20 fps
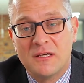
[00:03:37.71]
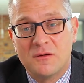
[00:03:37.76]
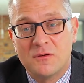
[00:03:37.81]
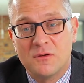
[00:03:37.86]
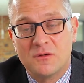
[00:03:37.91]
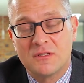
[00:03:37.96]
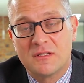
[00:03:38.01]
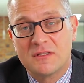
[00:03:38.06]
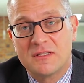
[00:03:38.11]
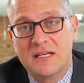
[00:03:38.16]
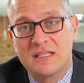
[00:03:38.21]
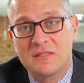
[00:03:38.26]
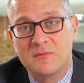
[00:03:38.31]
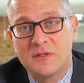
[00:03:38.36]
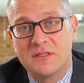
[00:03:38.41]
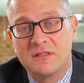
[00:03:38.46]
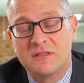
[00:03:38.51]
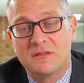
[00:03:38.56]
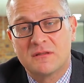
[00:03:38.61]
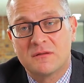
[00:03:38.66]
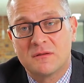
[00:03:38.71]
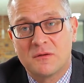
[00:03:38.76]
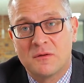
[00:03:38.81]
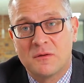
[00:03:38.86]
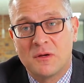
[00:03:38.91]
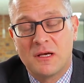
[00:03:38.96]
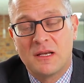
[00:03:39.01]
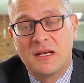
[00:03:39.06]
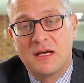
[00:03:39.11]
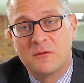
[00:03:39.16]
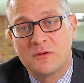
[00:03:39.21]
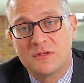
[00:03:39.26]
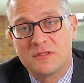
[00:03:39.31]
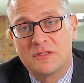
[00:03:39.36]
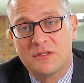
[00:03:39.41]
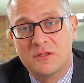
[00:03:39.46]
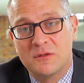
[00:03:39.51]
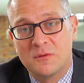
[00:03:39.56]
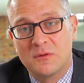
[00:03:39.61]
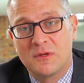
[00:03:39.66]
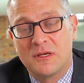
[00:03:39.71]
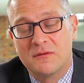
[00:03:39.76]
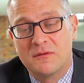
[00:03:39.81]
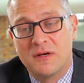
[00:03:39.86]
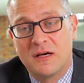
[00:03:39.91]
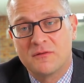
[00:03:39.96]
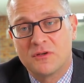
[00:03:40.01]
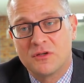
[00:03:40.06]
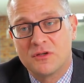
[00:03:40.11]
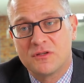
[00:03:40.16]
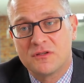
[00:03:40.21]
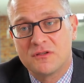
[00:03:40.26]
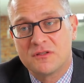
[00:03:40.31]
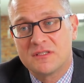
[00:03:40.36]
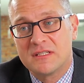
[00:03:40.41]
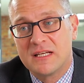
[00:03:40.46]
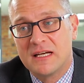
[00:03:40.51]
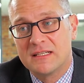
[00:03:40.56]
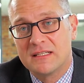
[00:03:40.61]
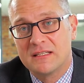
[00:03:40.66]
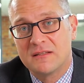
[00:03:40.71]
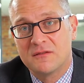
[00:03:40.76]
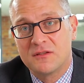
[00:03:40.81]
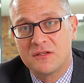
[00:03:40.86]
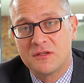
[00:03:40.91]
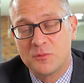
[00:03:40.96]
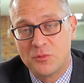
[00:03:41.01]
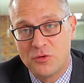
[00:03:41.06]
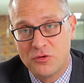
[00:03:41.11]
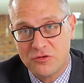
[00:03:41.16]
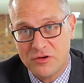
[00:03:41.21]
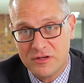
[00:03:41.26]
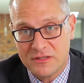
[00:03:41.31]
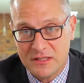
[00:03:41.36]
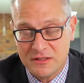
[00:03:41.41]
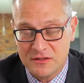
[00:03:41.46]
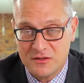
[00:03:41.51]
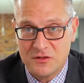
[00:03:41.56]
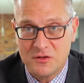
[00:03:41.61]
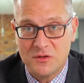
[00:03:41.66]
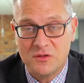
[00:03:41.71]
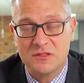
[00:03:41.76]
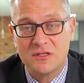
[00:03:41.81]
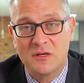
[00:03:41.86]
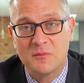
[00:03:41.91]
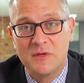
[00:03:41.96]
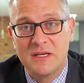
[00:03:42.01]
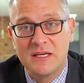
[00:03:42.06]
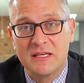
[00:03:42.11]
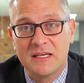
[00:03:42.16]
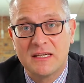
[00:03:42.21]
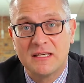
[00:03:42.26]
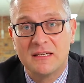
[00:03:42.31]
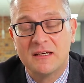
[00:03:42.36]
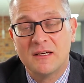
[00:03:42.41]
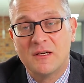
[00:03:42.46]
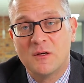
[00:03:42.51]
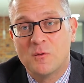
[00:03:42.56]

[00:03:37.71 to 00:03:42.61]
those assessments allow us to have a good understanding of the progress that students are making